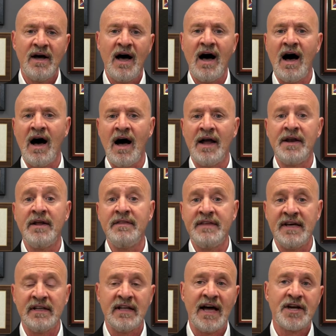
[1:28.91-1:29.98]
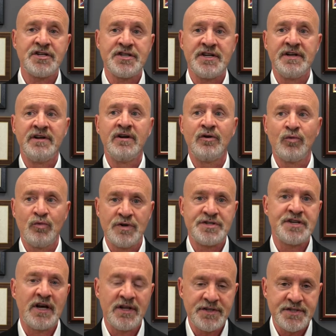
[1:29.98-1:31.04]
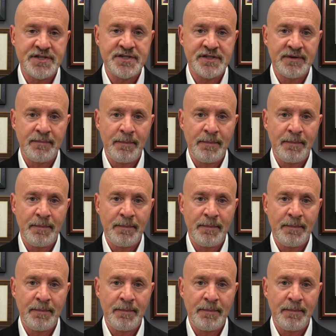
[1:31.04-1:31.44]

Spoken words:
on the election results.